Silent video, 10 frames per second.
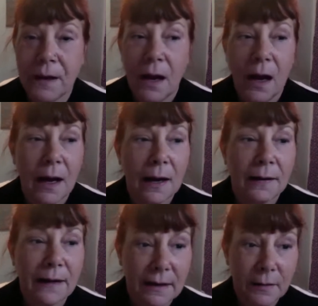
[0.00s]

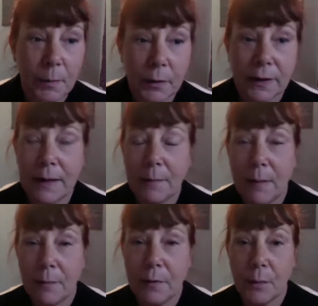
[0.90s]
Kenneth Burke came
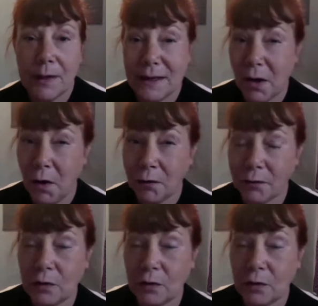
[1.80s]
up with what he calls